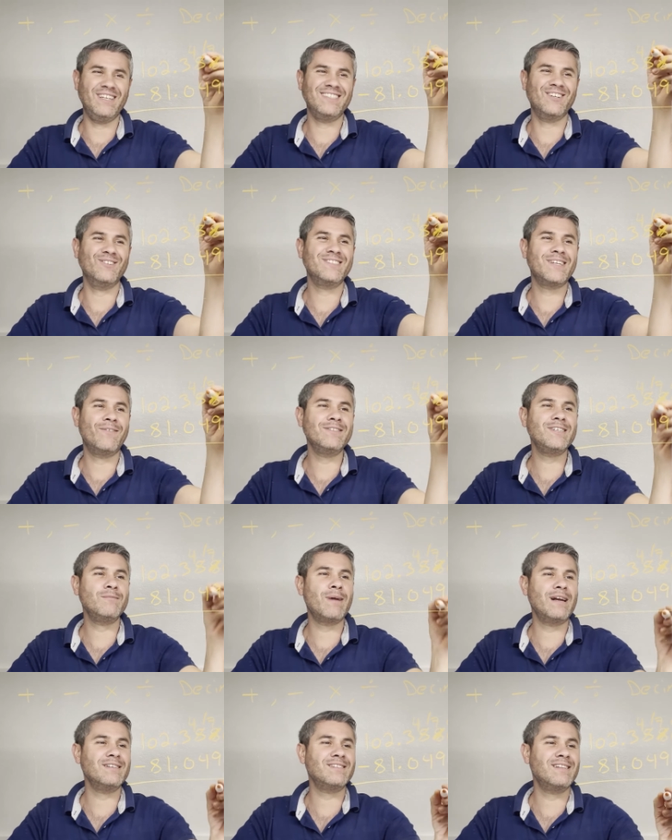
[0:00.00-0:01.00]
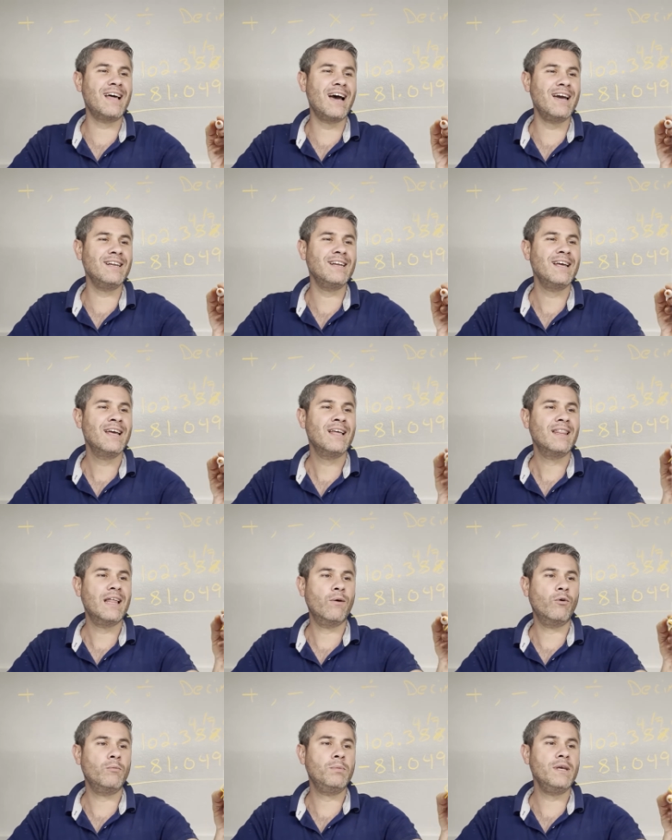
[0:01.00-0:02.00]
So 17 minus 9,
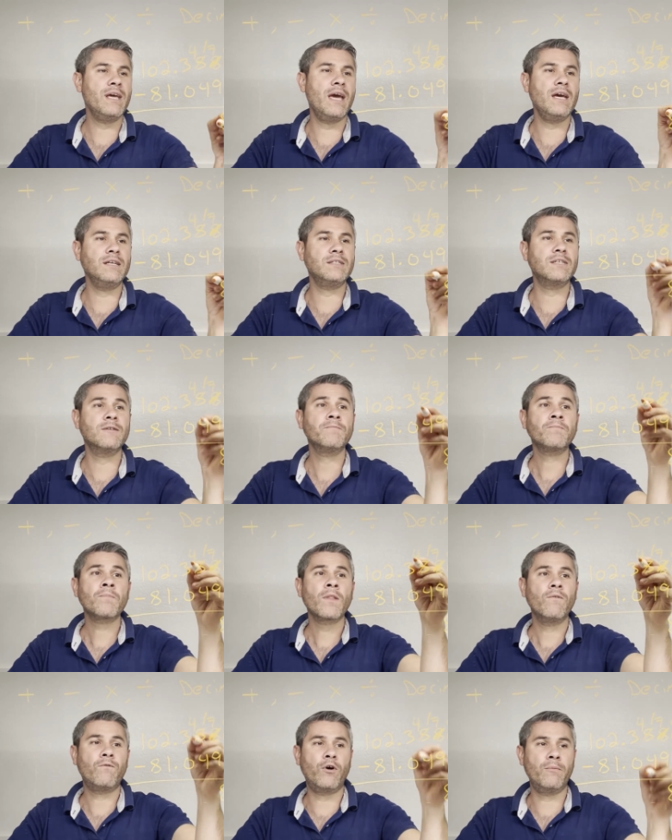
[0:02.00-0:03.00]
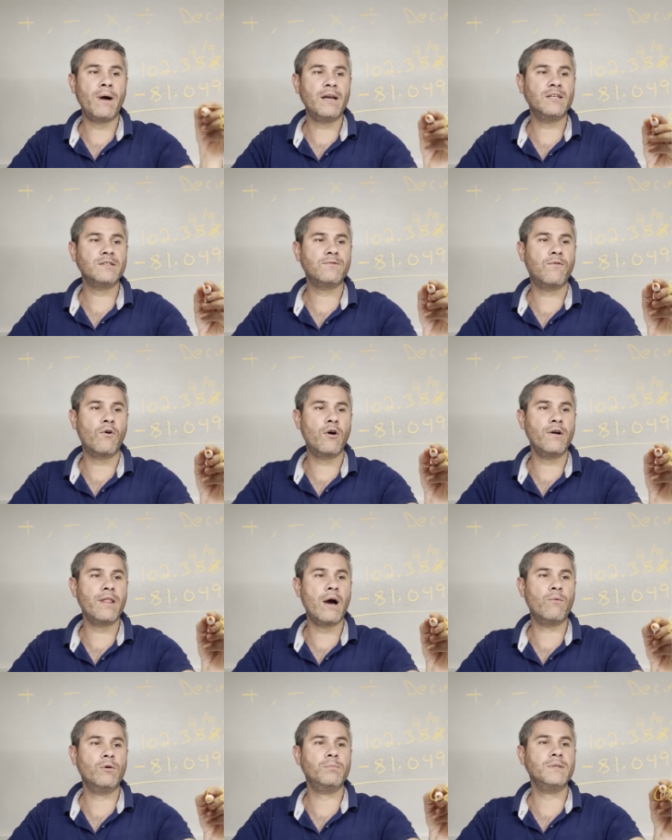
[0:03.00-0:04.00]
that would be 8. 4 minus 4,
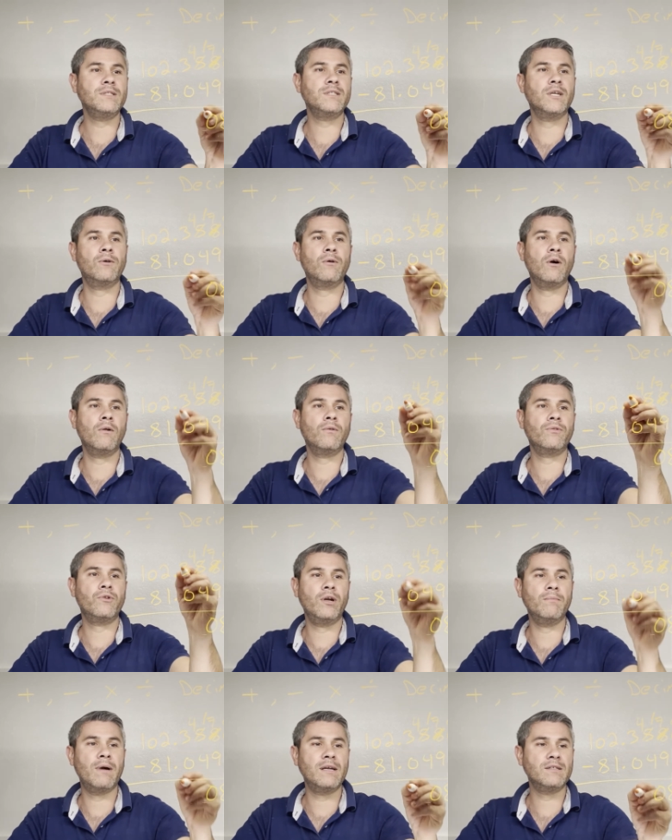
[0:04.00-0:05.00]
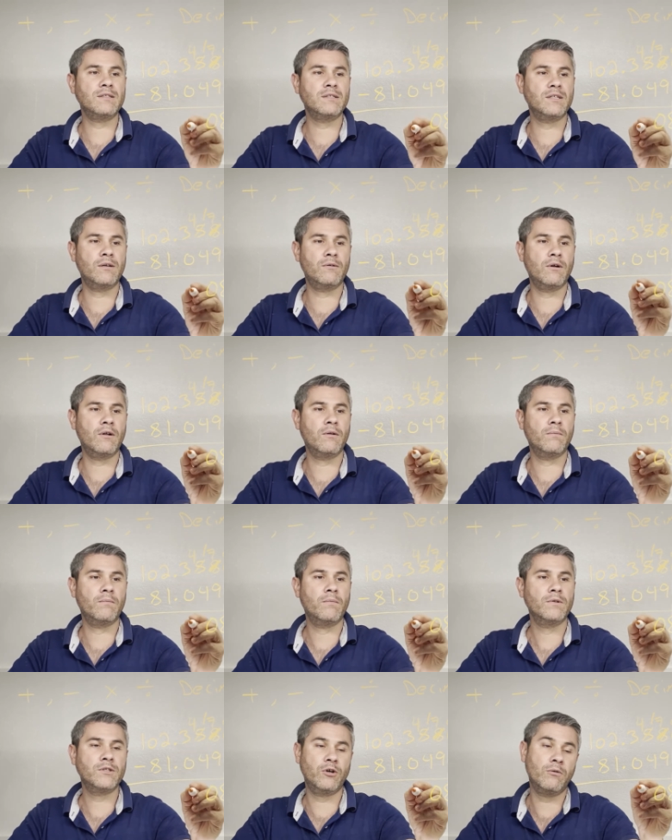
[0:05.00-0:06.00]
that would be 0. 3 minus 0.
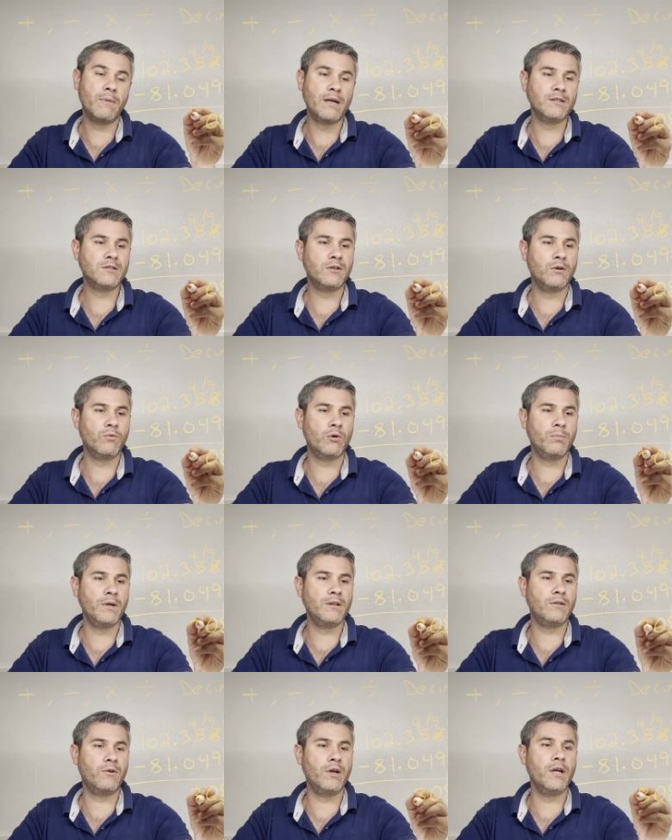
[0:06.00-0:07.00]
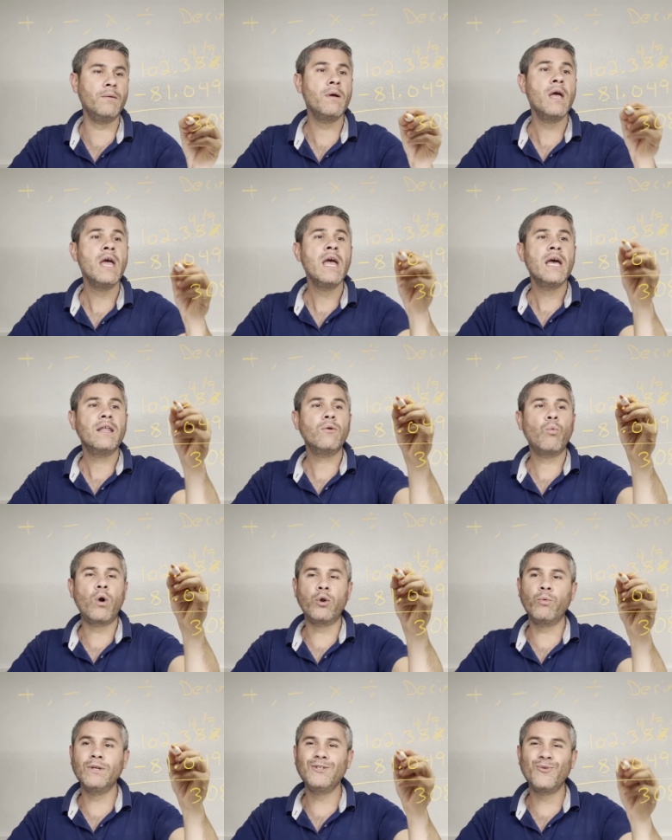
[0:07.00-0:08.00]
0 minus 3 would be 3. what
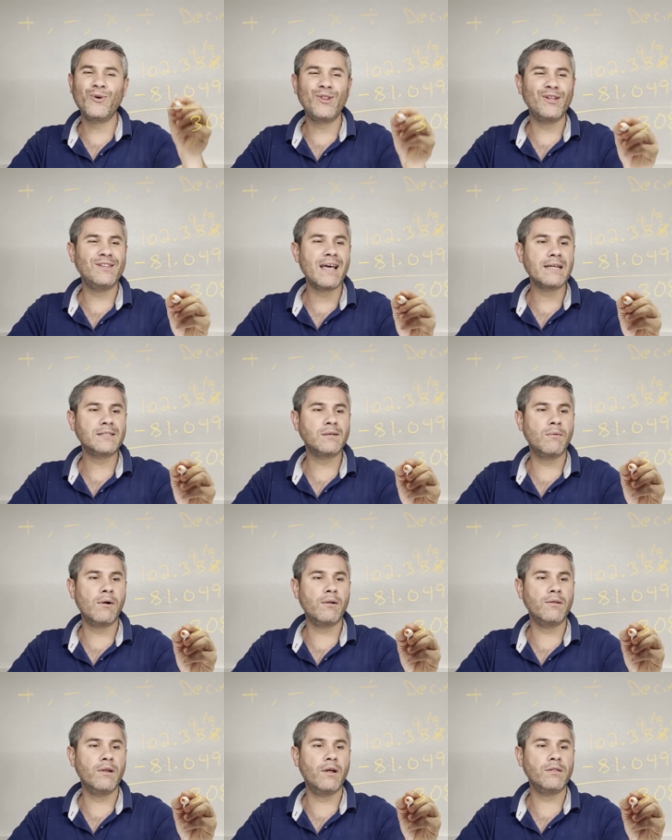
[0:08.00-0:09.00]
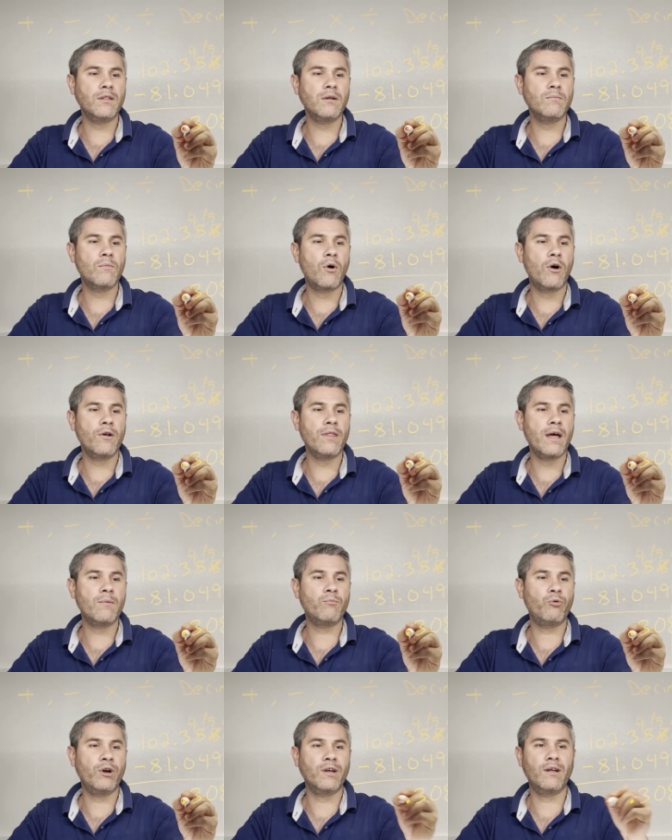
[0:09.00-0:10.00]
do we do with the decimal? Nothing more
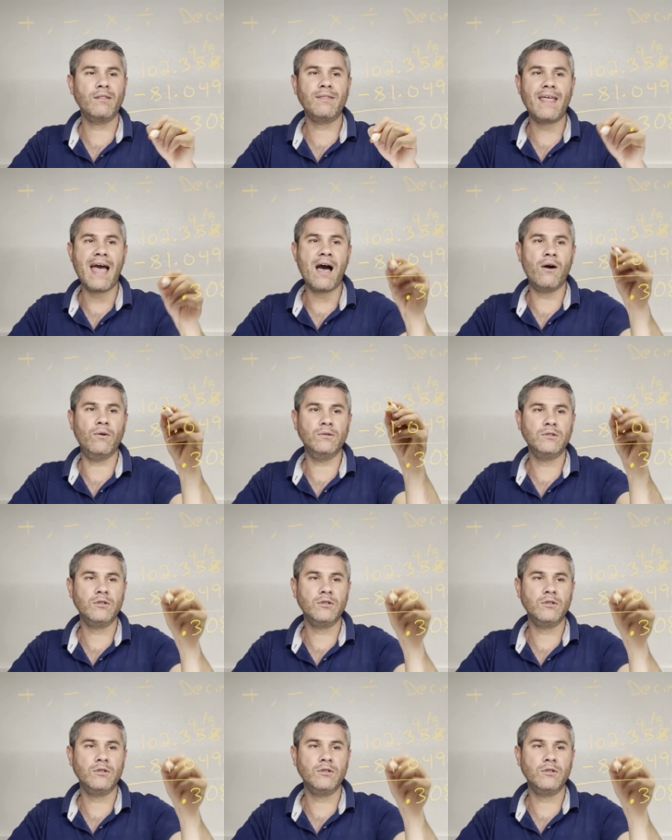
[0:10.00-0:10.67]
than bring it down.